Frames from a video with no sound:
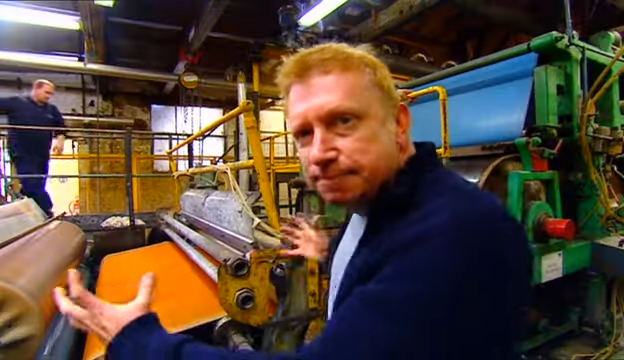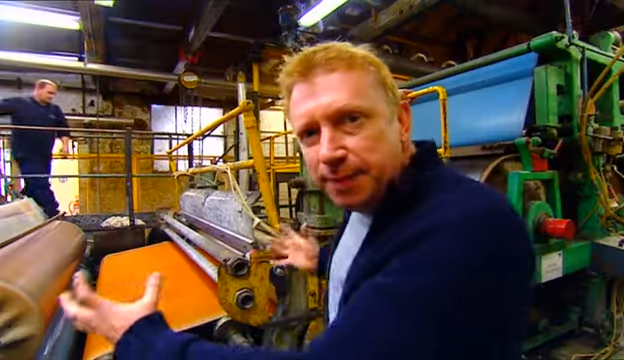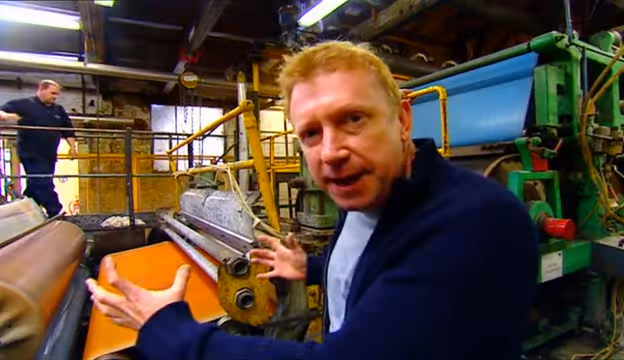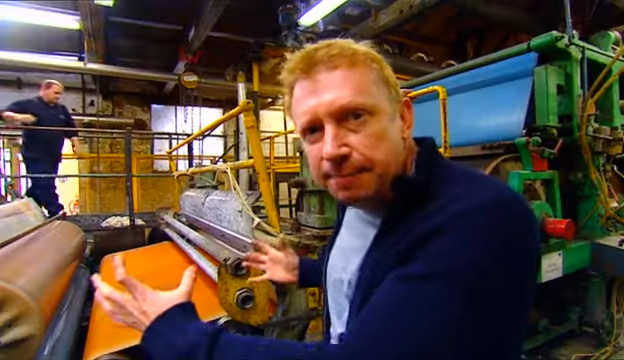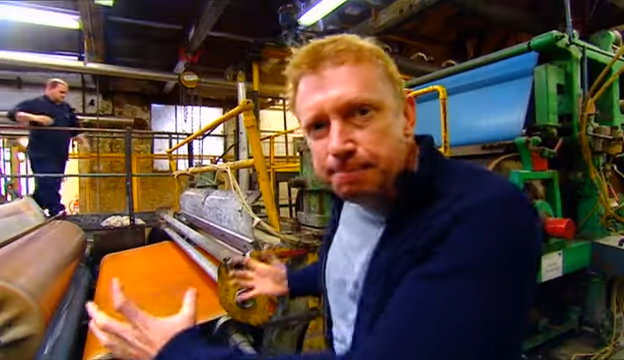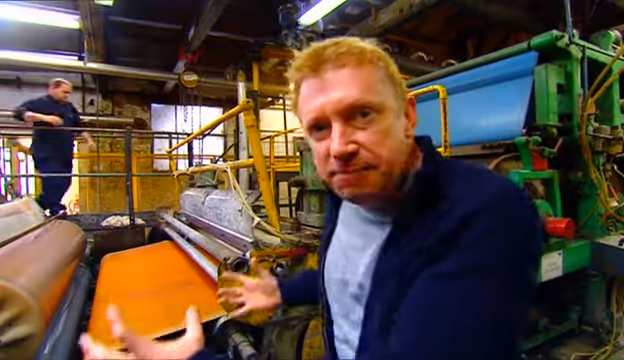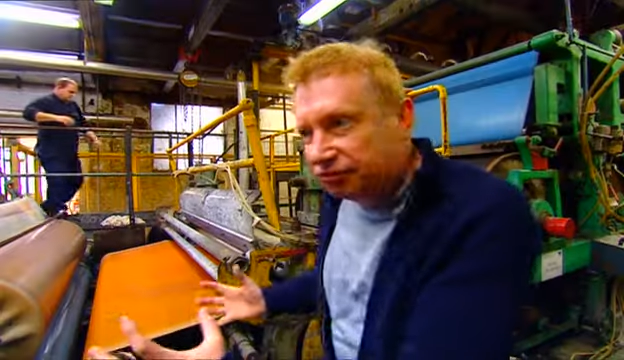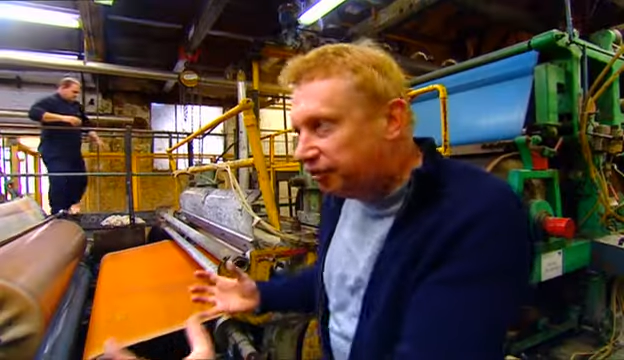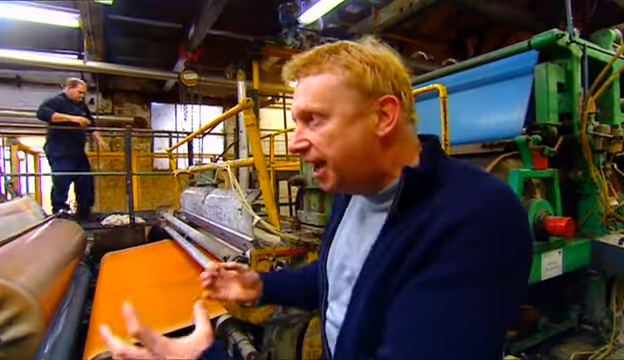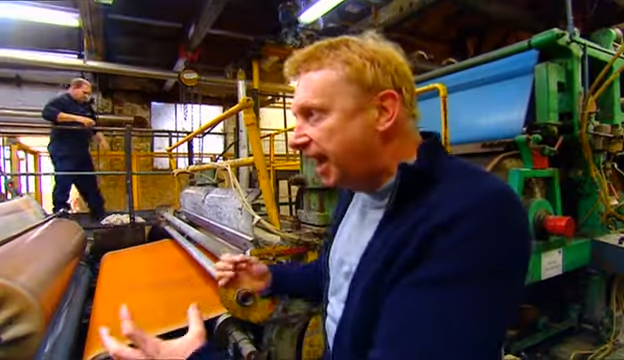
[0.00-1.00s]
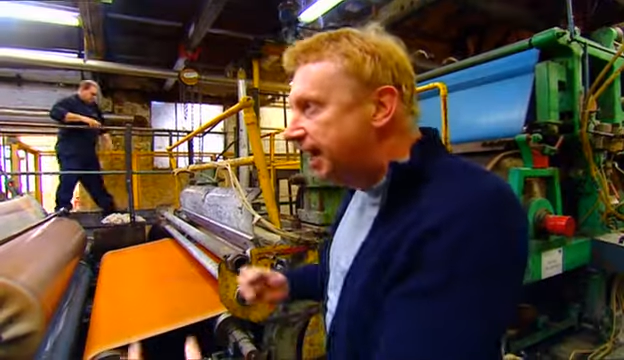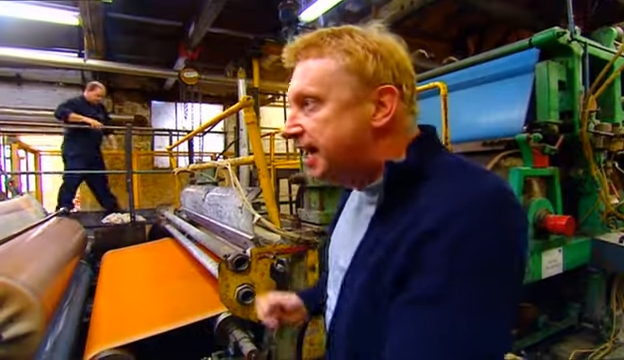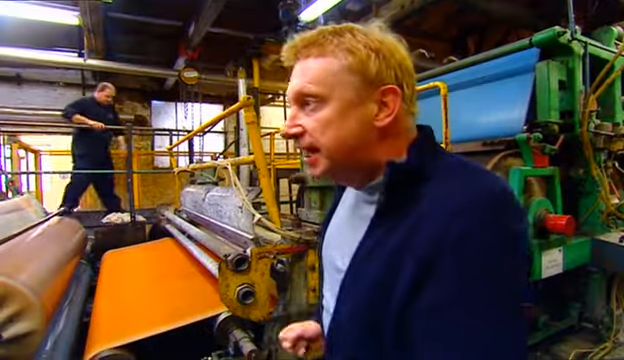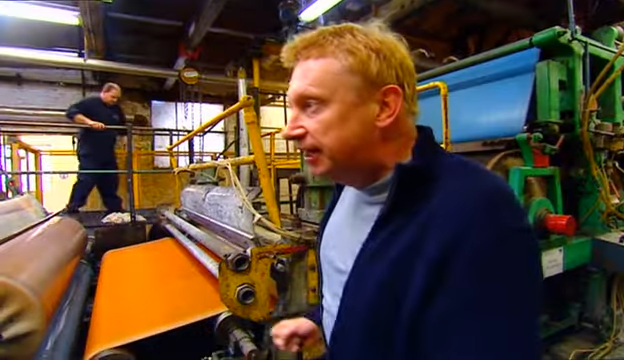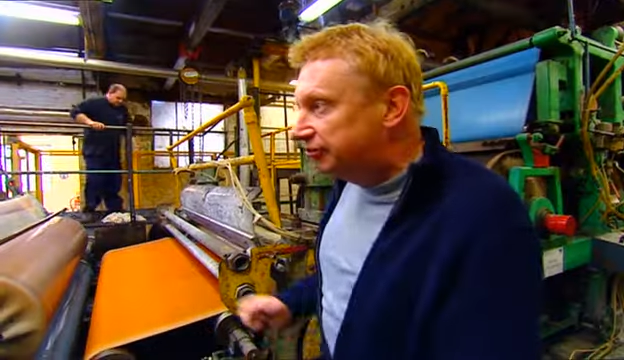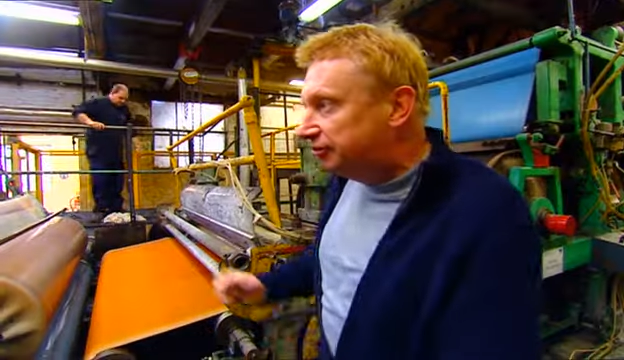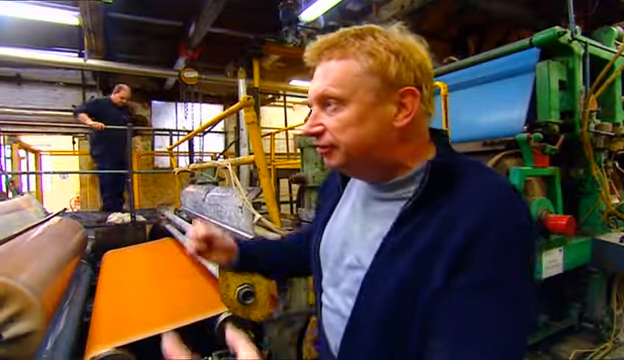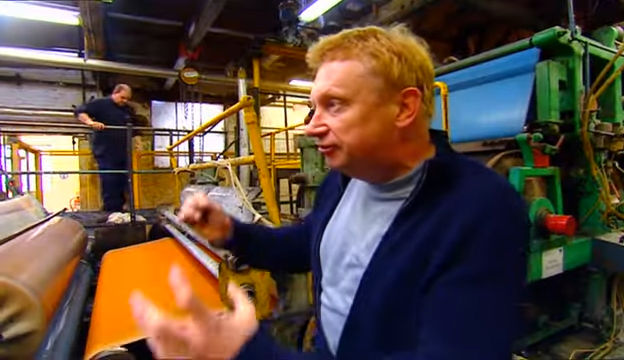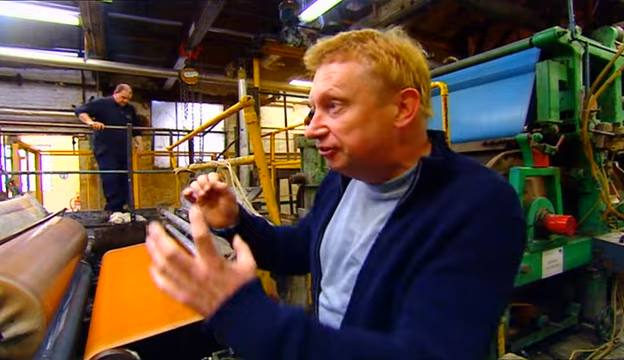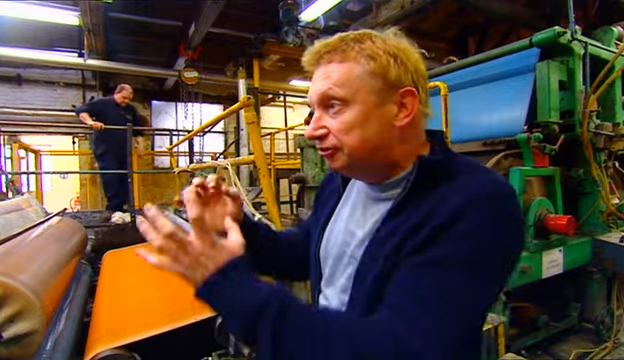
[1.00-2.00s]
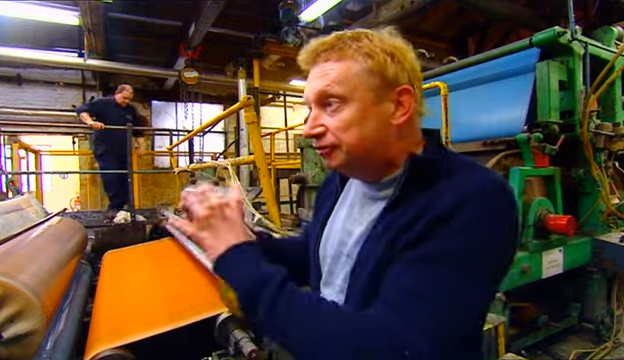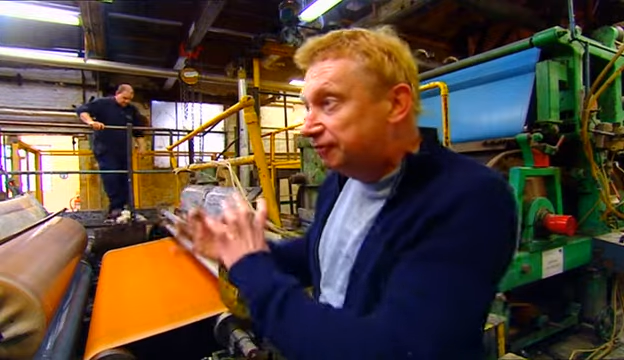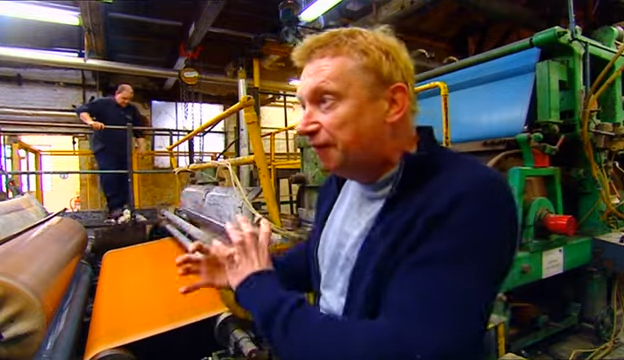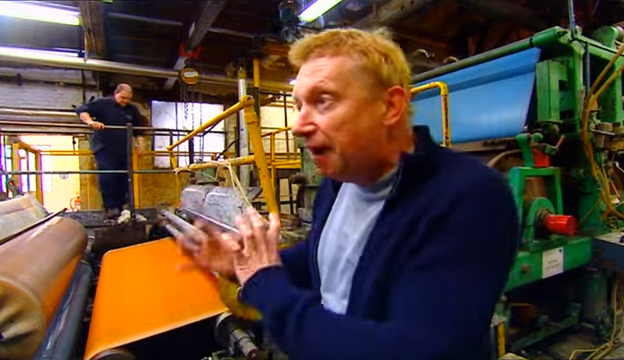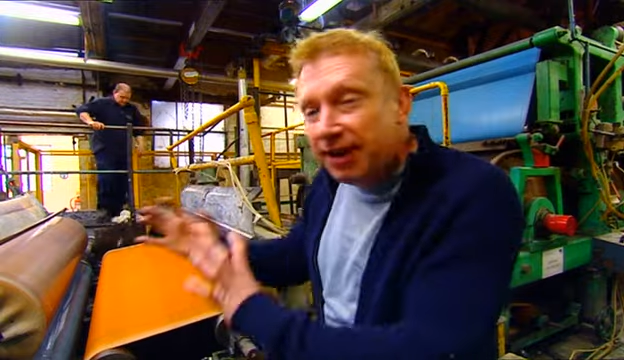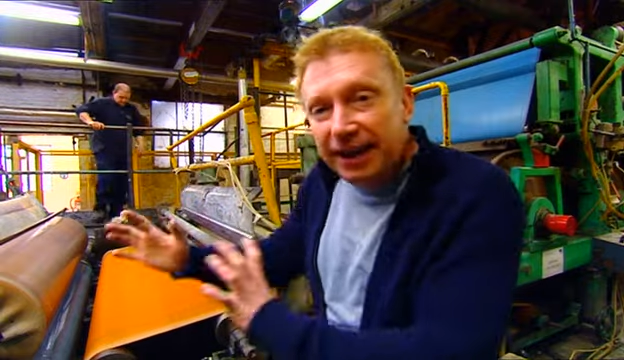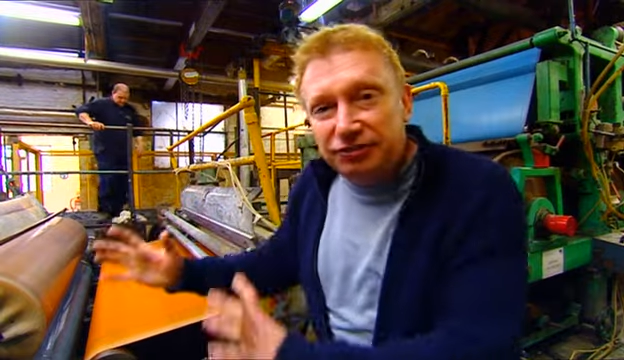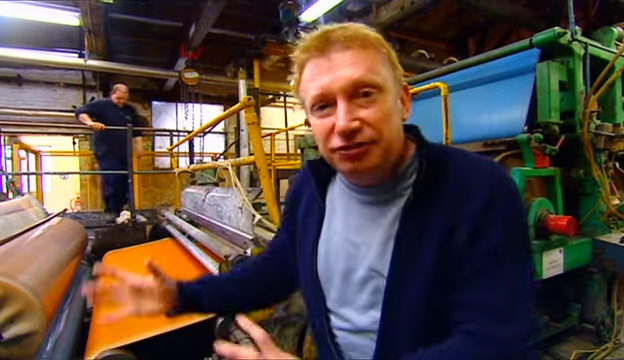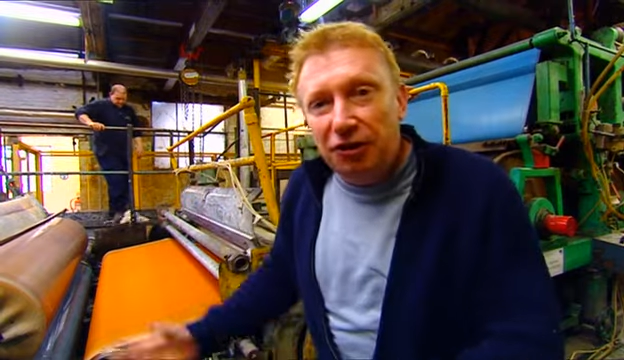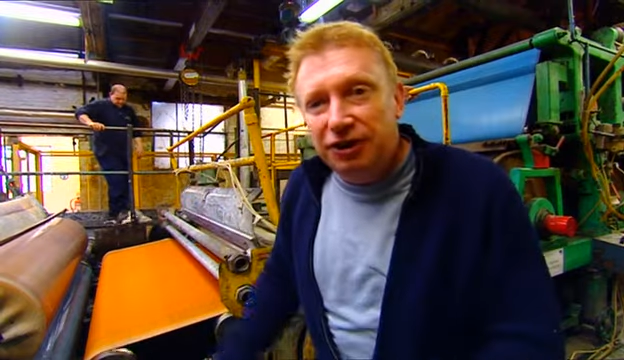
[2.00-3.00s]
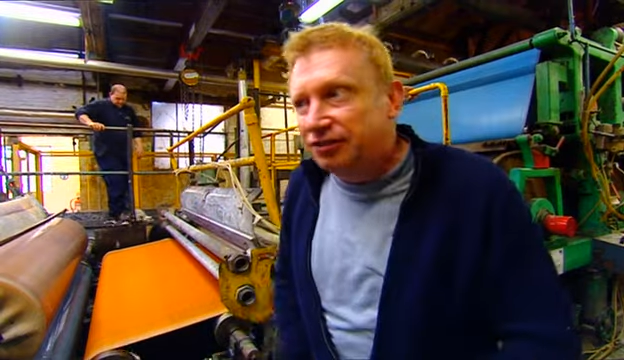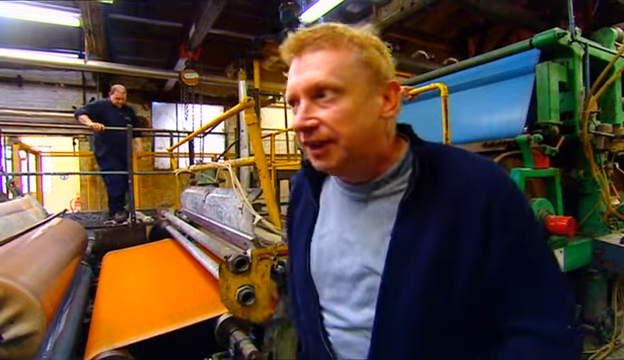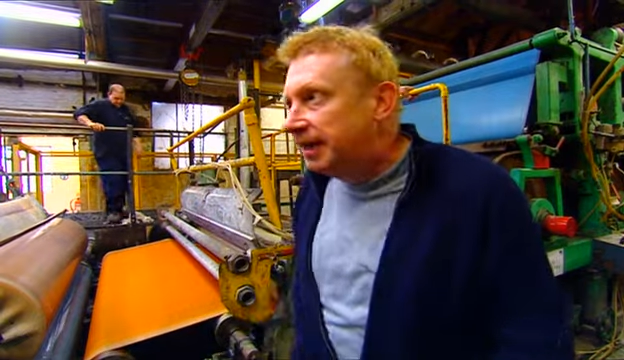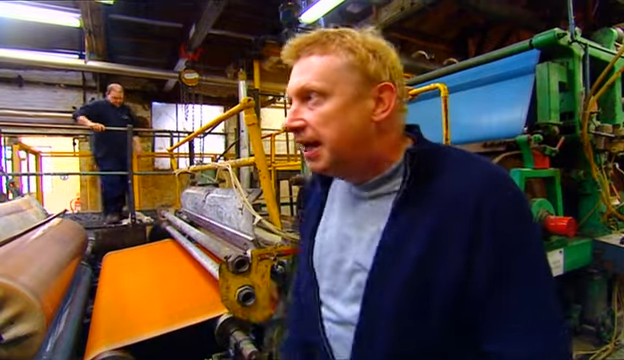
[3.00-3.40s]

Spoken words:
big machine that's just very exciting.